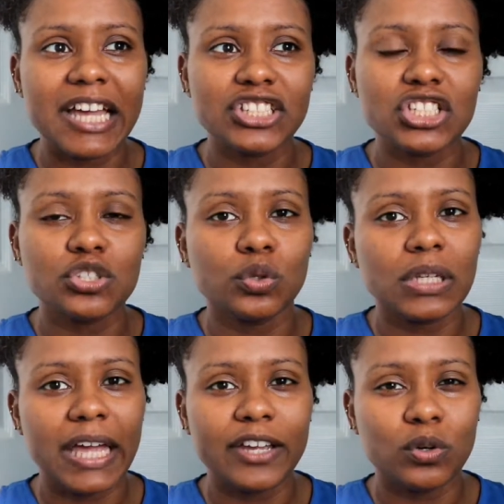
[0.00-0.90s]
I just
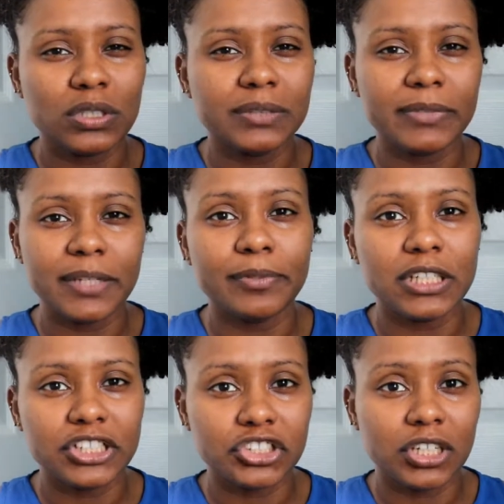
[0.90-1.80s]
don't like all the
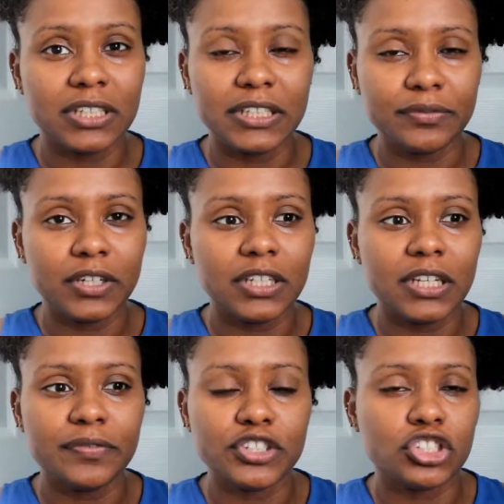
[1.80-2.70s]
manipulation, even
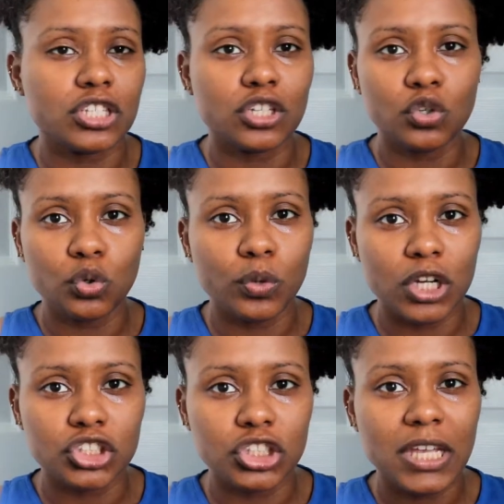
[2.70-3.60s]
if it's just a
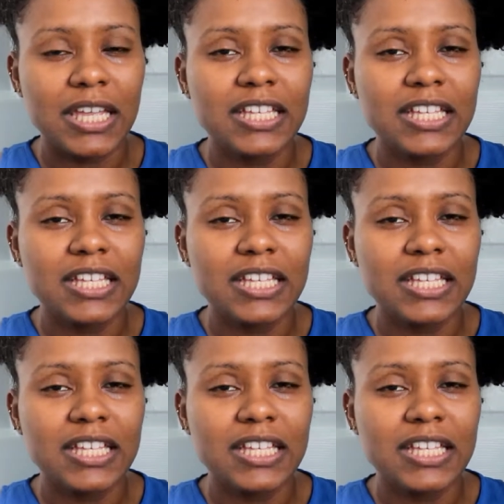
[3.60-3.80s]
co-wash,